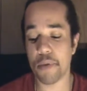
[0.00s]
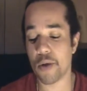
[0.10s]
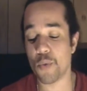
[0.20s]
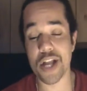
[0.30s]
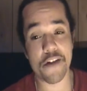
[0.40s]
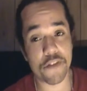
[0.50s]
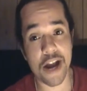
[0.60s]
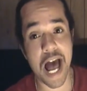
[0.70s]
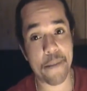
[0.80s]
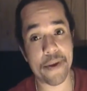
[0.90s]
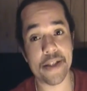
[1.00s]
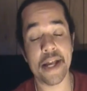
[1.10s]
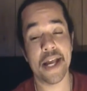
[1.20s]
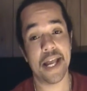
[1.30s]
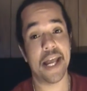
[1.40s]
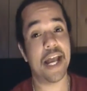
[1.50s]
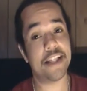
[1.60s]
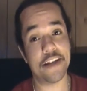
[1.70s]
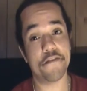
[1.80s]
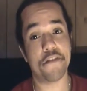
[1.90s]
but whatever happened,
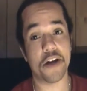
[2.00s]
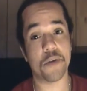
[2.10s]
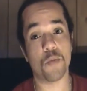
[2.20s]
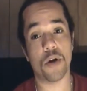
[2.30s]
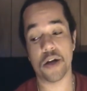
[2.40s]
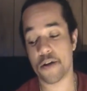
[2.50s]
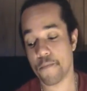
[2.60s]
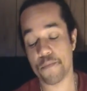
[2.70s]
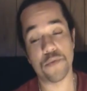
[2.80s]
it didn't fucking work.